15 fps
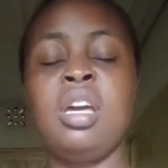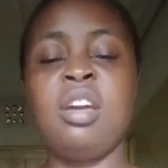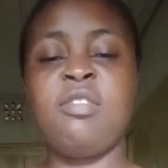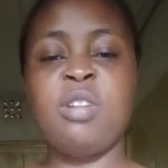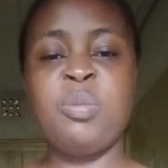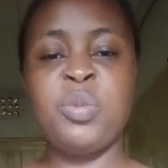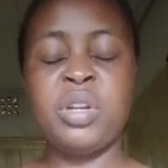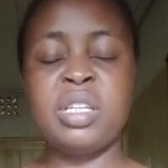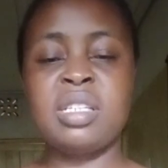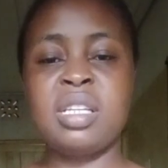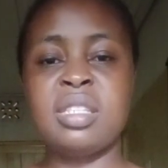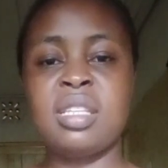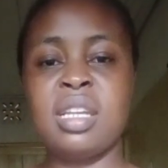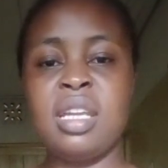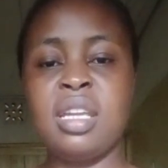
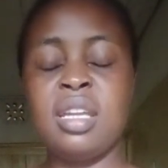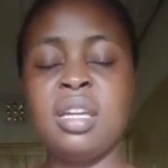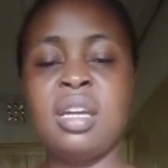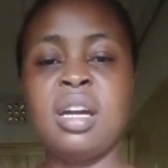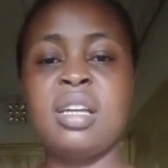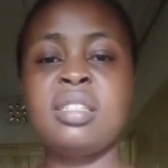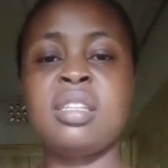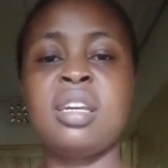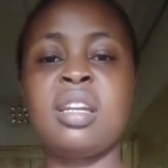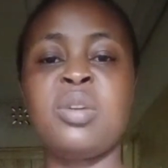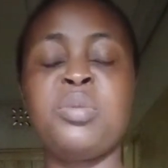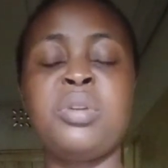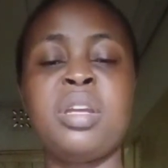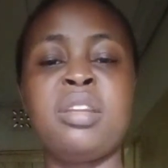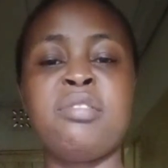Evaporator 3 has
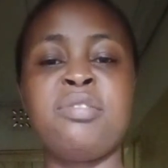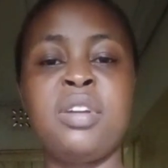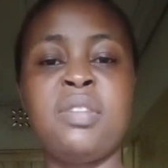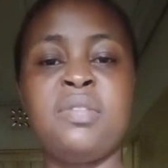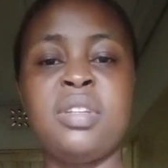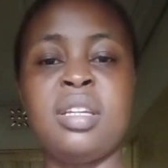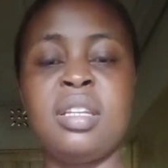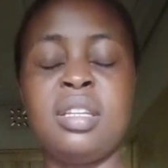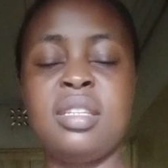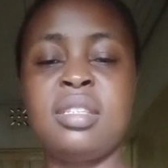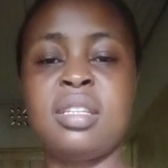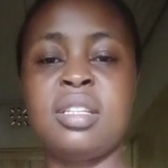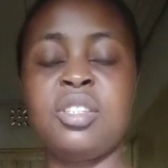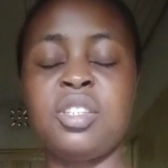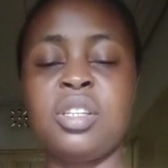around 95 degrees
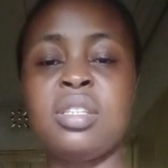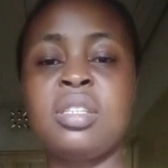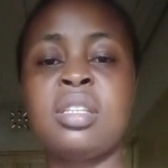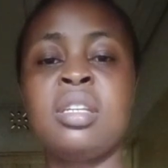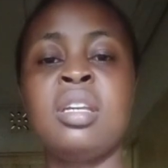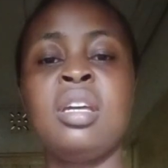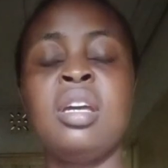Celsius.